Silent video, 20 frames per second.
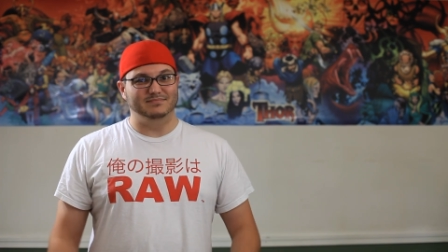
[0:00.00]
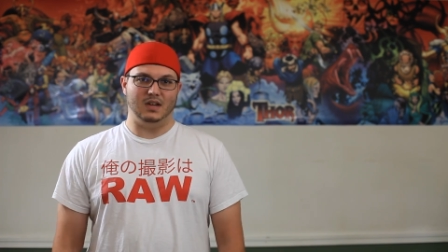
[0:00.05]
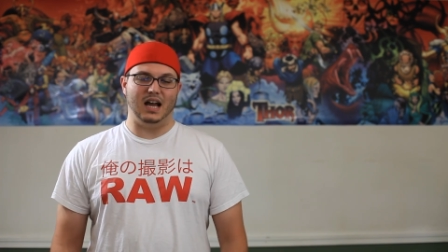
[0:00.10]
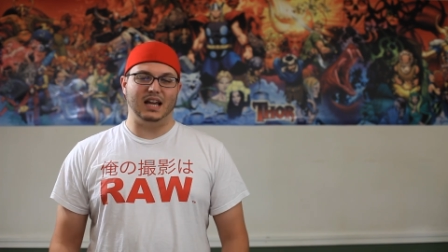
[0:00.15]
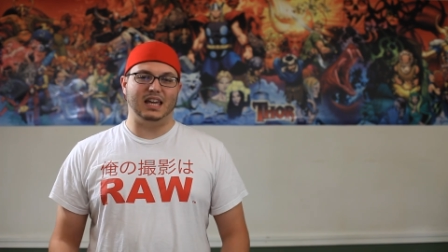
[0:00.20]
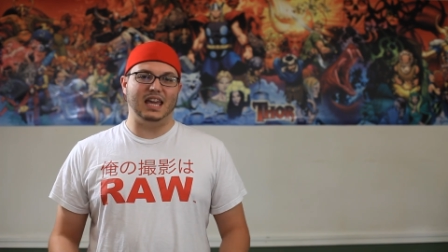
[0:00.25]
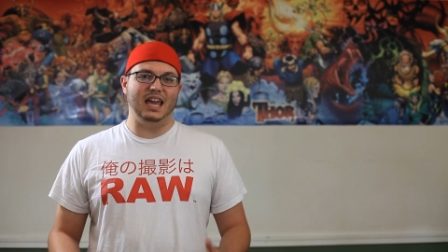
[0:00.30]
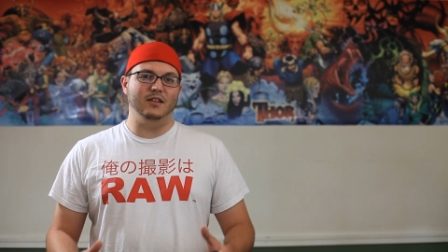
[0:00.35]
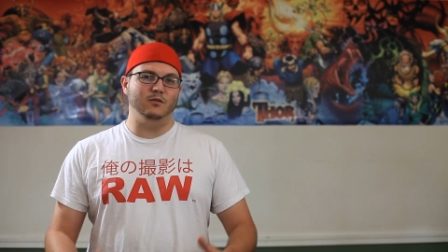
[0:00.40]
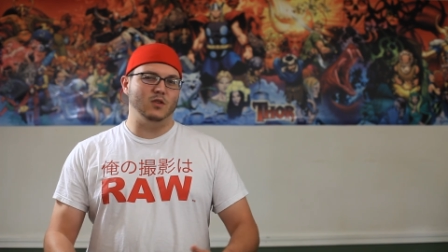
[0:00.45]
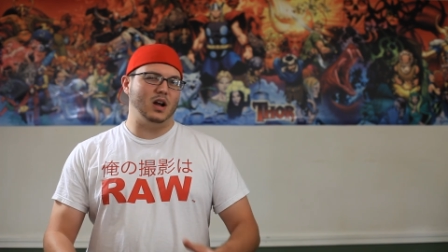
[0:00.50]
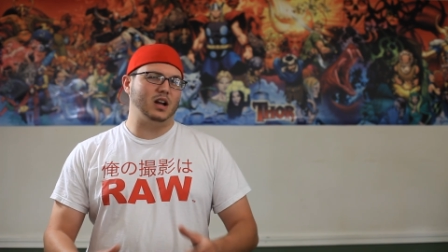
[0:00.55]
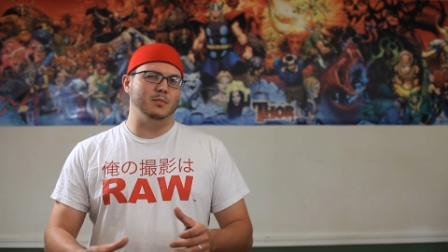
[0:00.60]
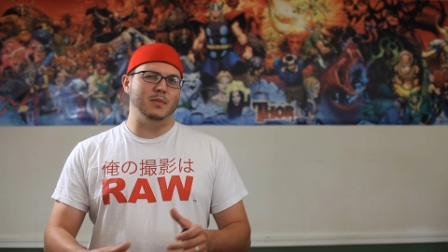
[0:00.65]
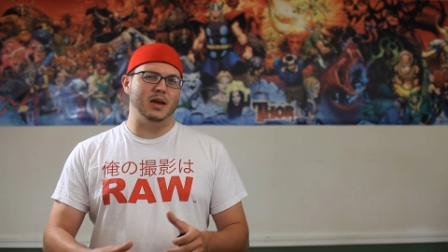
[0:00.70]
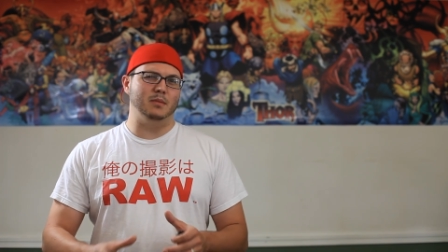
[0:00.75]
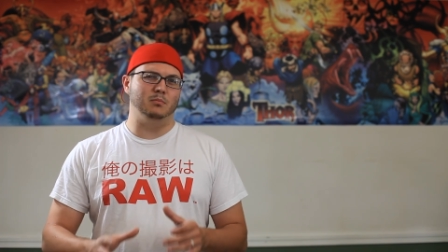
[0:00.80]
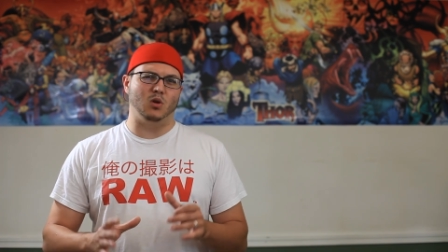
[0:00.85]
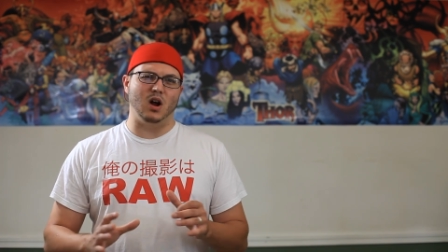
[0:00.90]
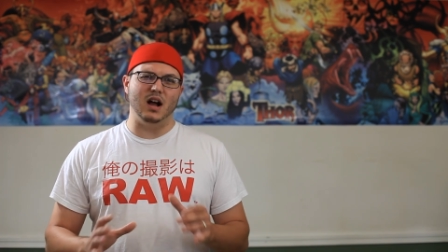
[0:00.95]
I can't
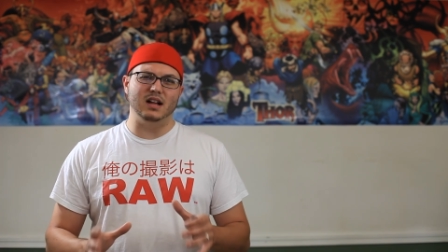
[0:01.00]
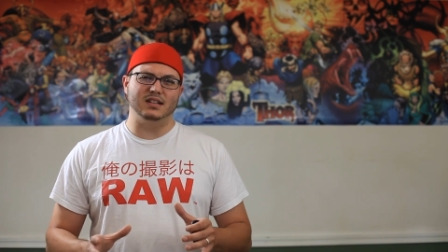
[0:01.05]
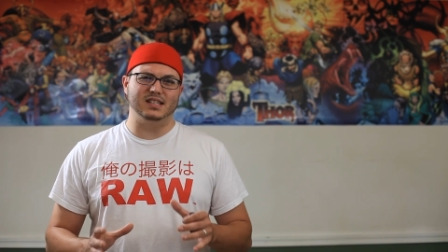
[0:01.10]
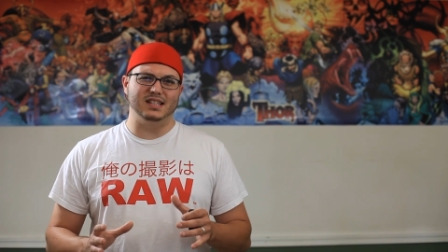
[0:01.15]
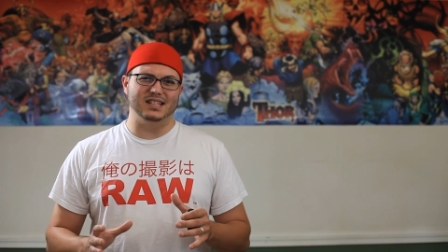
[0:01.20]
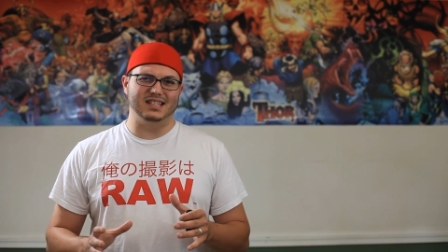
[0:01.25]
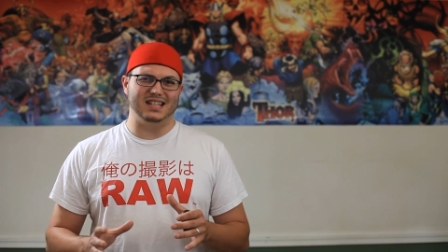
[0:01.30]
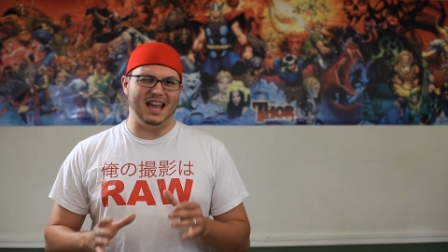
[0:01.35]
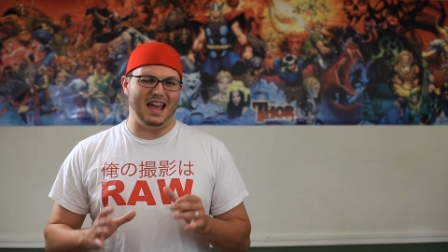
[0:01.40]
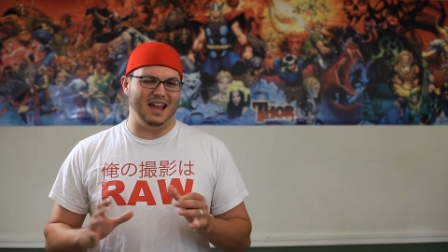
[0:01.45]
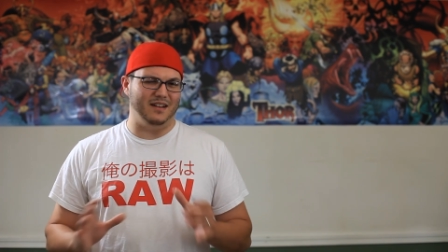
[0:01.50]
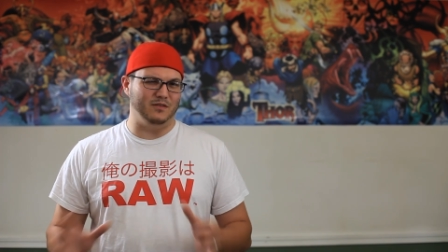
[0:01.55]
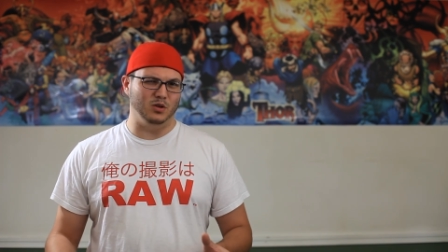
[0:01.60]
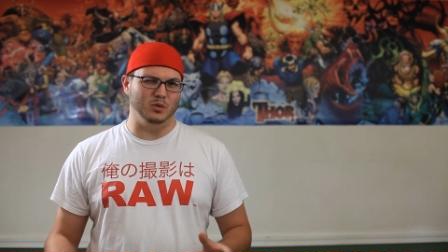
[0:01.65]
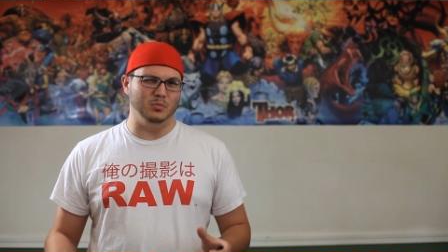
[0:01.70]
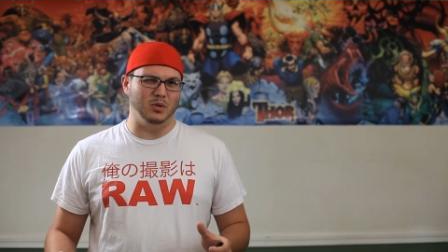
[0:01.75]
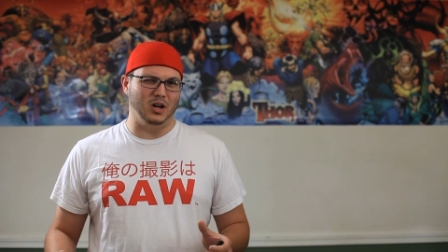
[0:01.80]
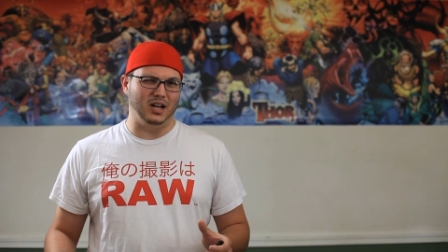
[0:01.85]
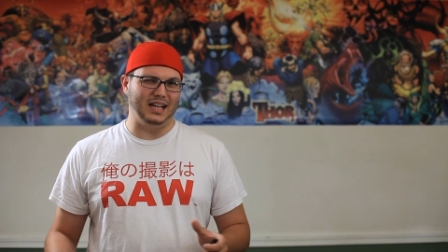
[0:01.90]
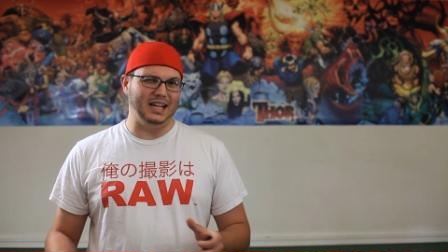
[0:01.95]
recommend Bronson to
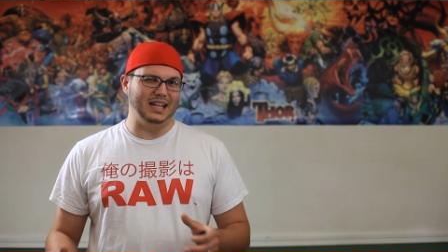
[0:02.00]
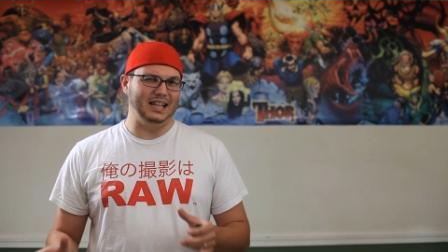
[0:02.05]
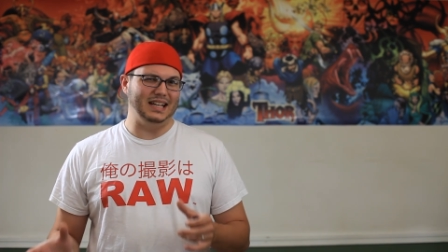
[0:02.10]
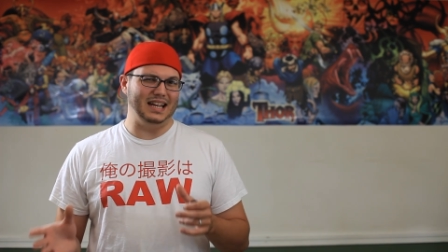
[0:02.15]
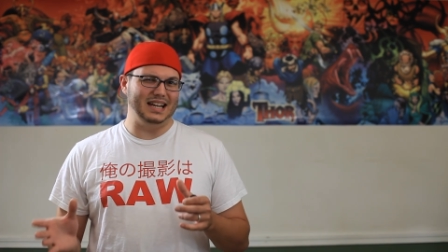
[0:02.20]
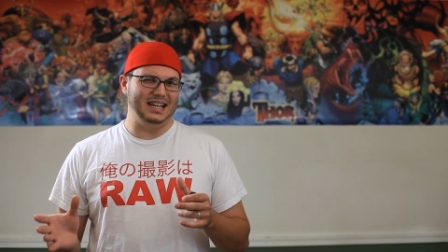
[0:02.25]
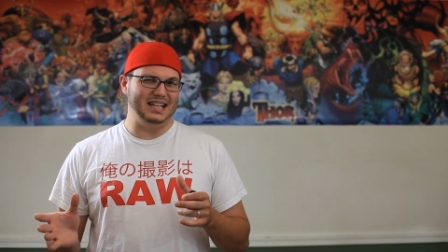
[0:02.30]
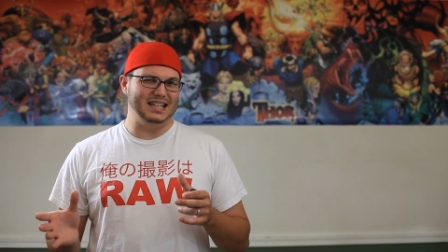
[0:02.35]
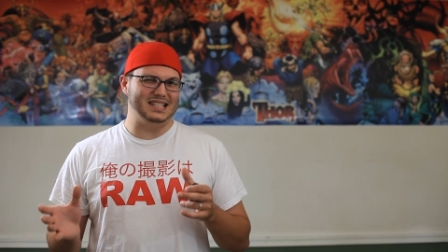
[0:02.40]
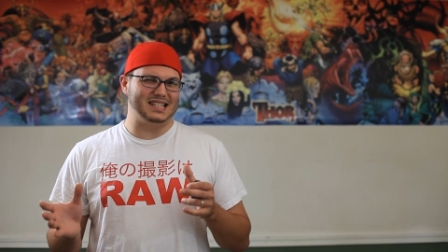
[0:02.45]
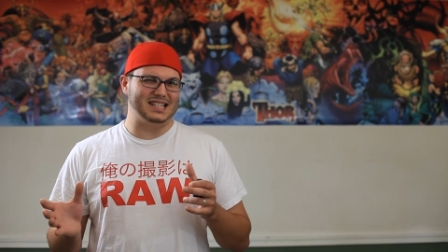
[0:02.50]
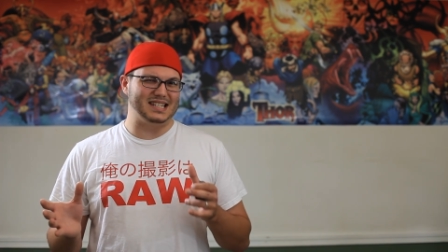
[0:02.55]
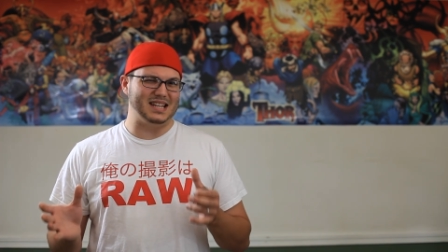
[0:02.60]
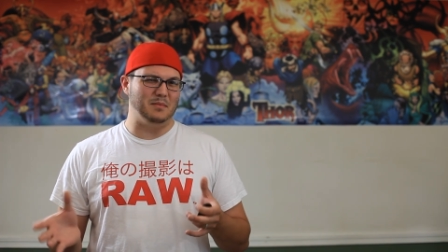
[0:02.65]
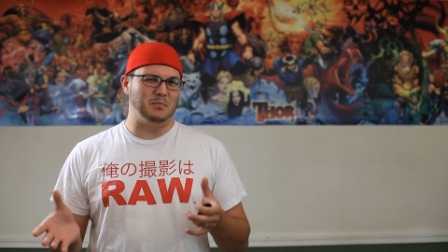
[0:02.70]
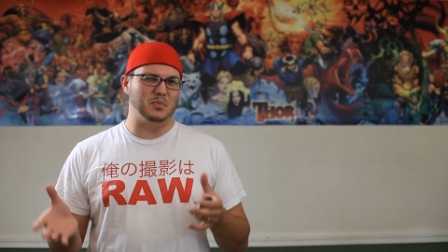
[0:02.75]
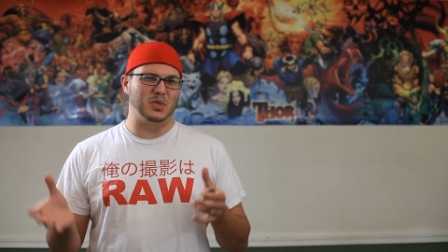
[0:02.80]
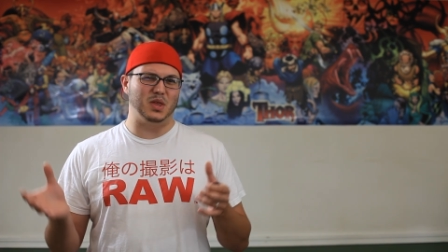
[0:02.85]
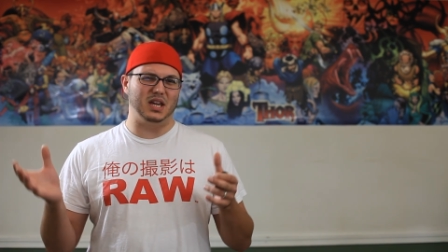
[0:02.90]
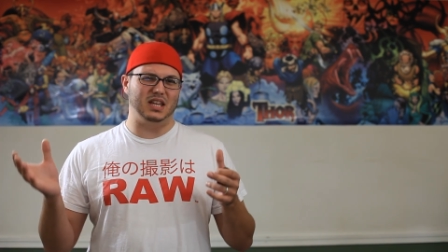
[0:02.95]
everybody. It is
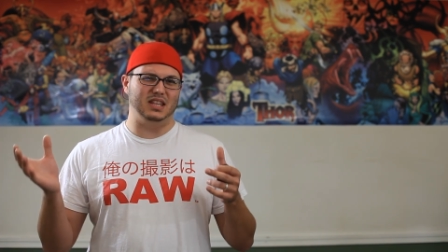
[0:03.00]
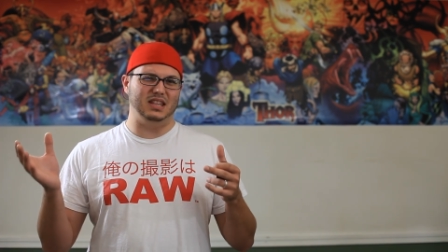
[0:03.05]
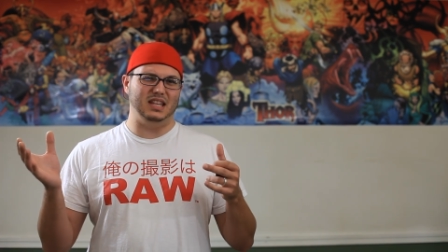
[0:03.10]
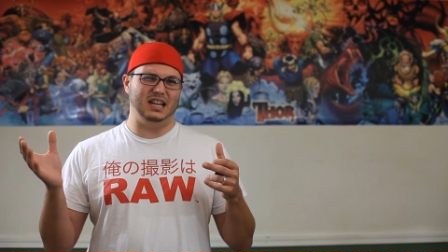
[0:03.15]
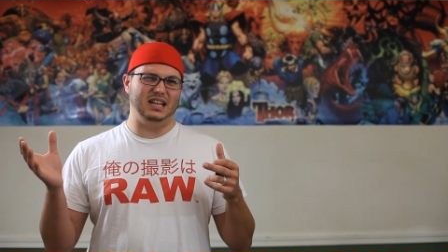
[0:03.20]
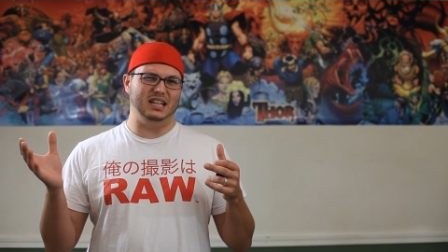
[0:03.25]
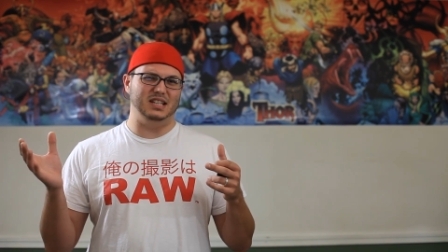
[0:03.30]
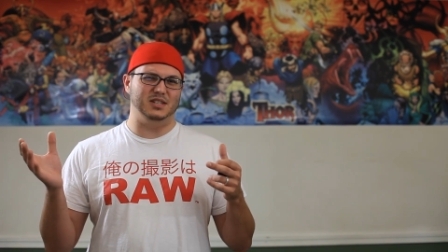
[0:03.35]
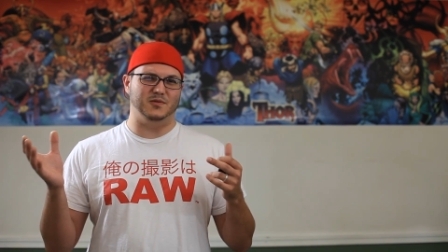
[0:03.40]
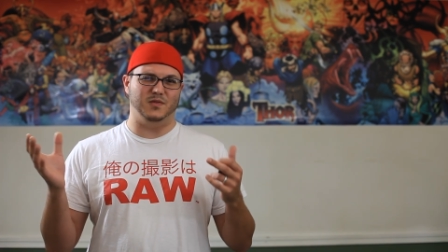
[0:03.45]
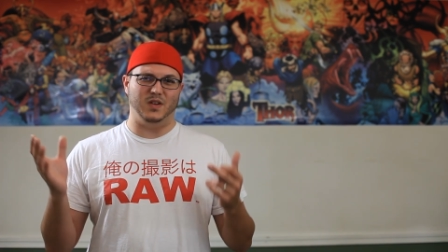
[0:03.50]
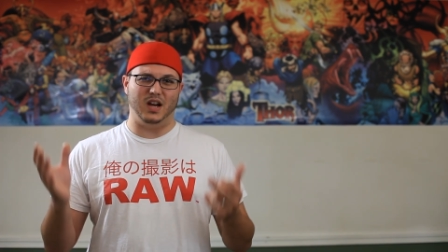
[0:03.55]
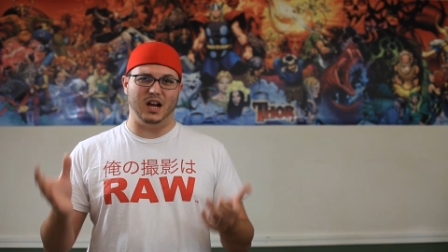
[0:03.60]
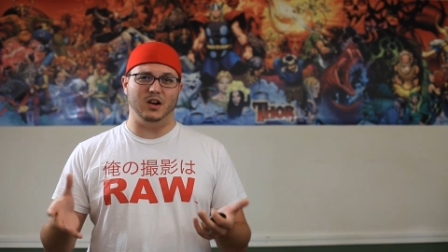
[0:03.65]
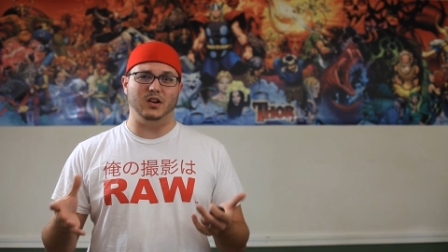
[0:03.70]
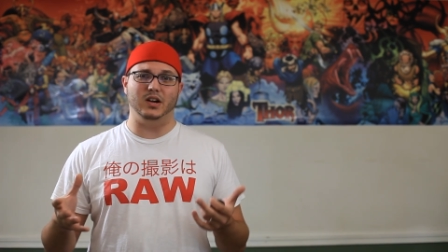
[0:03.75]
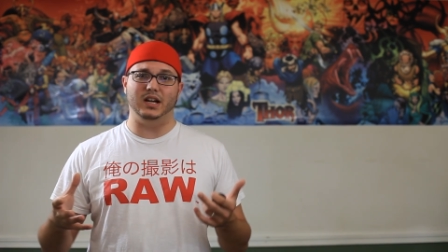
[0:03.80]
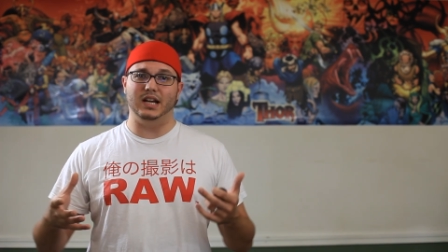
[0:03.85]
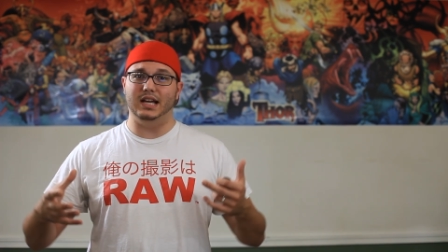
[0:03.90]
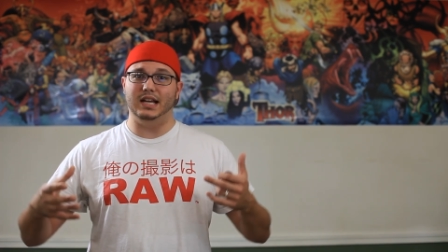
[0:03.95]
something that is
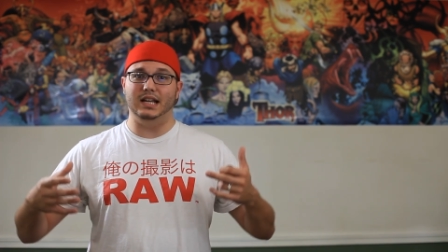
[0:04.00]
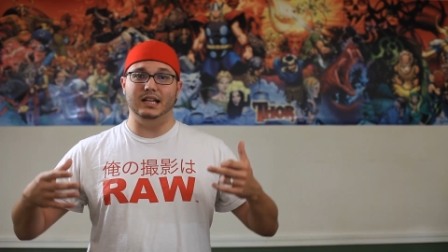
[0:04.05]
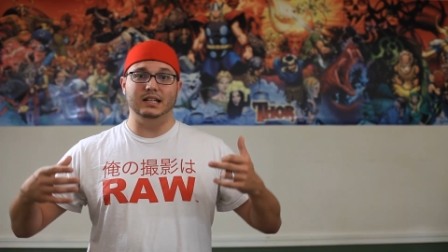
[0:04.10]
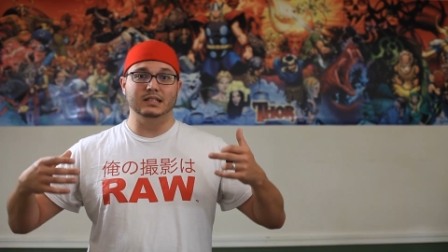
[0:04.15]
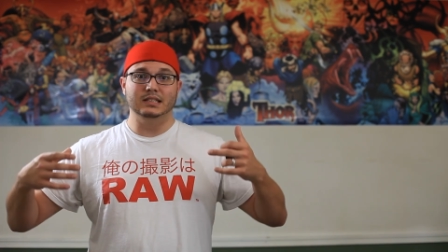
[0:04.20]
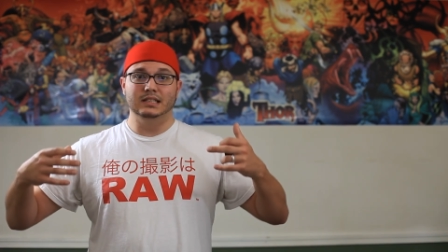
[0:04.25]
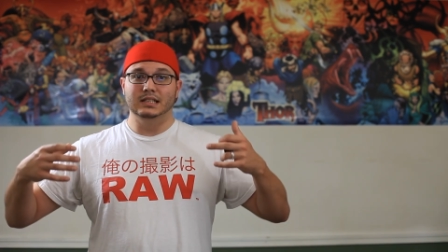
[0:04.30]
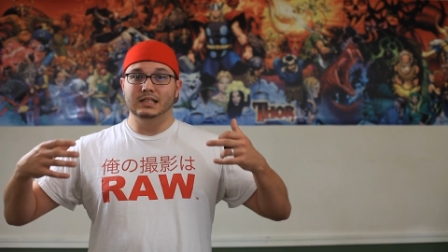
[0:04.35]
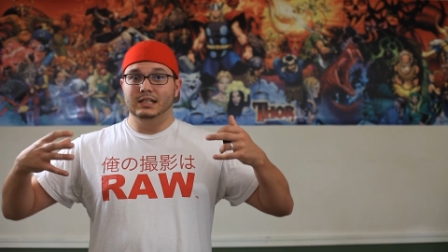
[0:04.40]
very